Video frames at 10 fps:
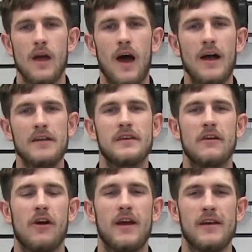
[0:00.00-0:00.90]

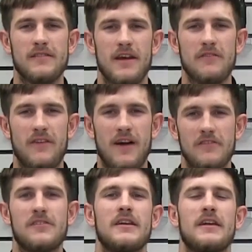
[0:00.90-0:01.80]
Hytera is
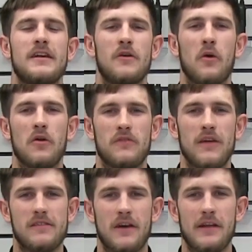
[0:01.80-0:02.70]
advancing in all of their
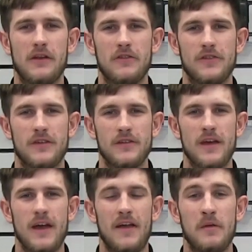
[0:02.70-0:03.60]
technologies,
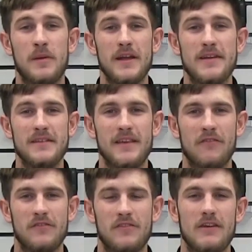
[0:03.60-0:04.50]
and the
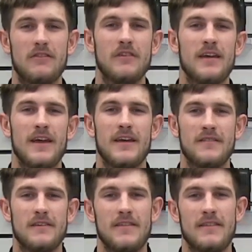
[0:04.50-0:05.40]
PD7 series
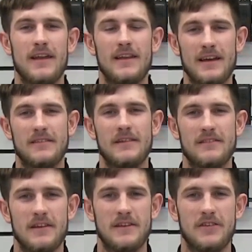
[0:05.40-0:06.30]
is their latest
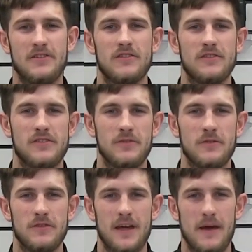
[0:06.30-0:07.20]
addition to
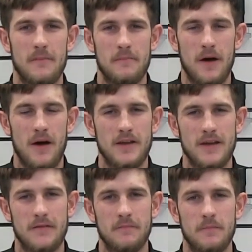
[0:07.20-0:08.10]
their
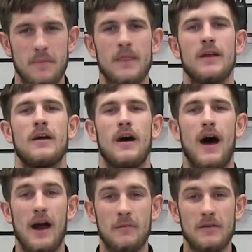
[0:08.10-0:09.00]
market.
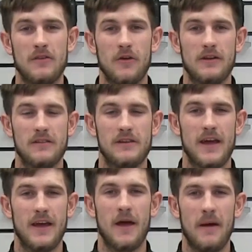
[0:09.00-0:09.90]
I'm going to be talking
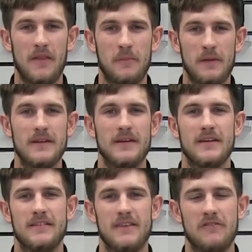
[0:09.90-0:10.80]
today about the
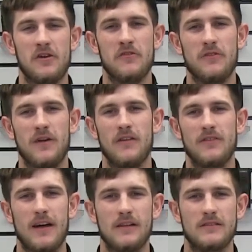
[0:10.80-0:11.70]

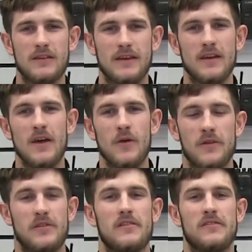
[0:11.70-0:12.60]
PD705LT,
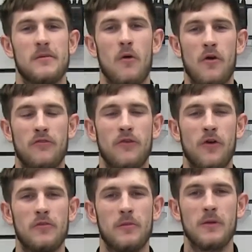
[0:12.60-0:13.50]
which is the more
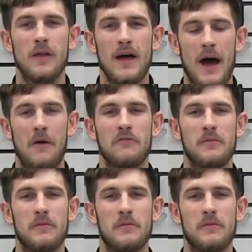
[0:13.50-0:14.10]
affordable out of the